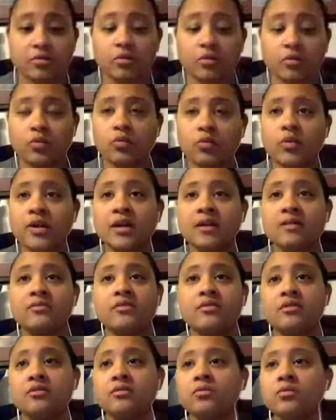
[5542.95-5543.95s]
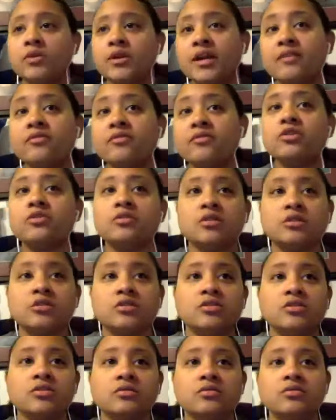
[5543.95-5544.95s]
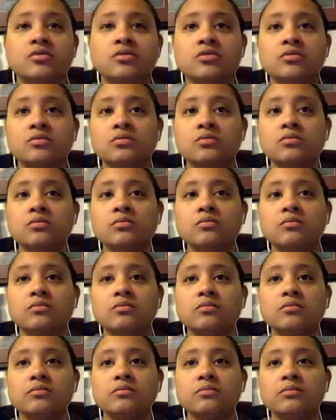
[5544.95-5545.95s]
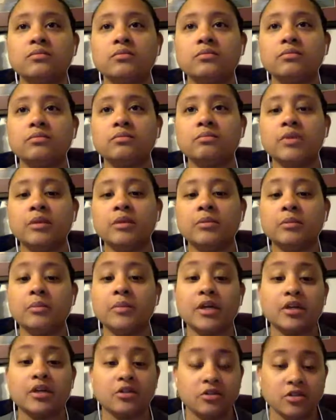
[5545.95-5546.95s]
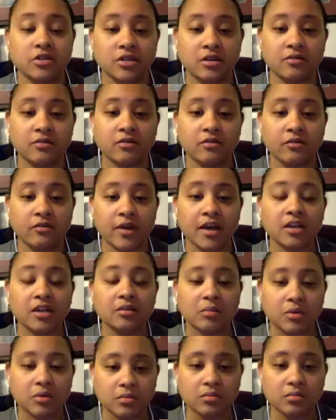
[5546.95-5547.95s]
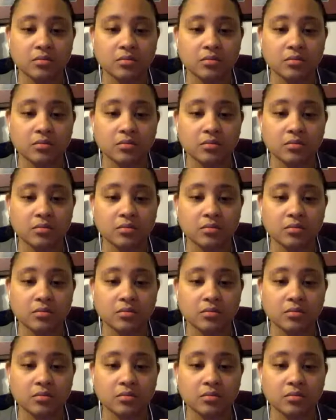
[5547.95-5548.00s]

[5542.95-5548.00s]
Whatever you can do to maybe make yourself available.